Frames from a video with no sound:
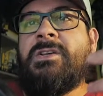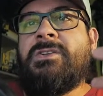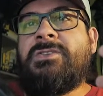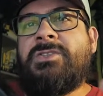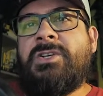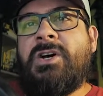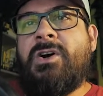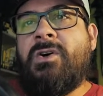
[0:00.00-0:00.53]

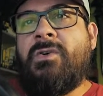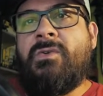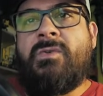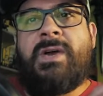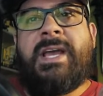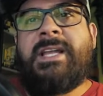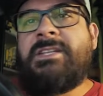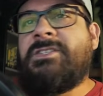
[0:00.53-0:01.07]
So,
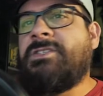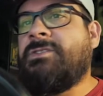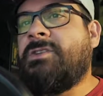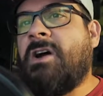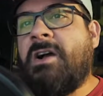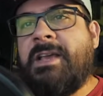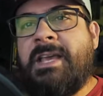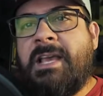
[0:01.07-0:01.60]
it's
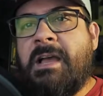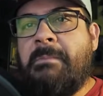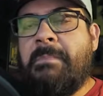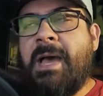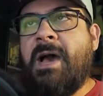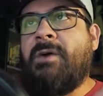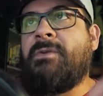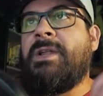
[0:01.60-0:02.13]
talking
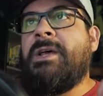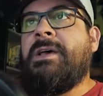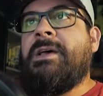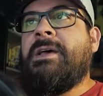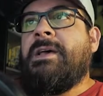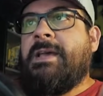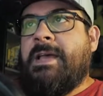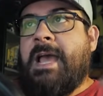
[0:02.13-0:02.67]
about
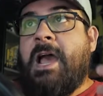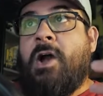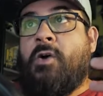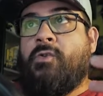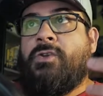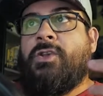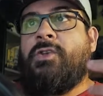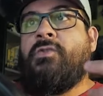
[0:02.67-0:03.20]

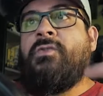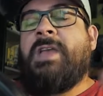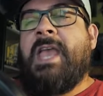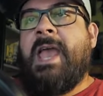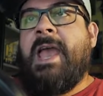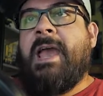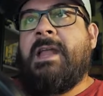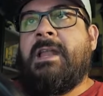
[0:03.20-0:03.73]
how you
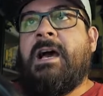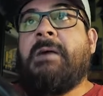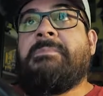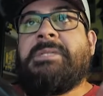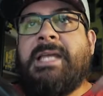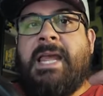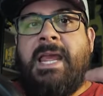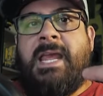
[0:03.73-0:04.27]
can
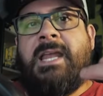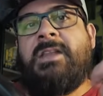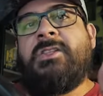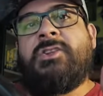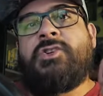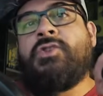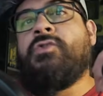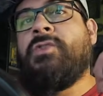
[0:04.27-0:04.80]
obtain
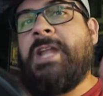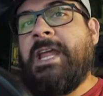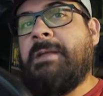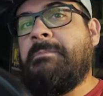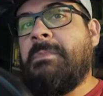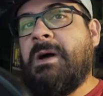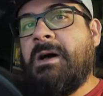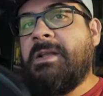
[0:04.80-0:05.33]
the true
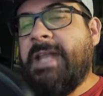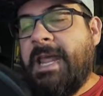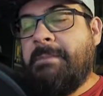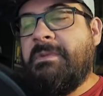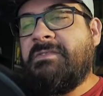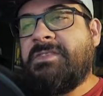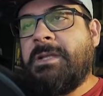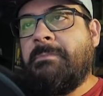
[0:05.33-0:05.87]

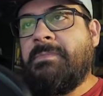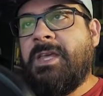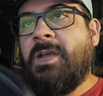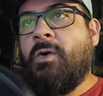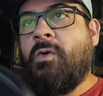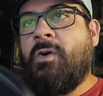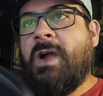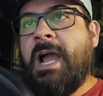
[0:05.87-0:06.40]
name of something,
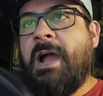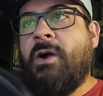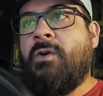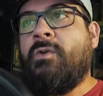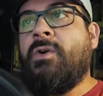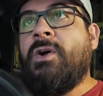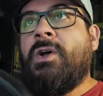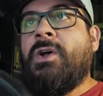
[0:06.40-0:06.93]
or
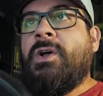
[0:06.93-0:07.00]
how,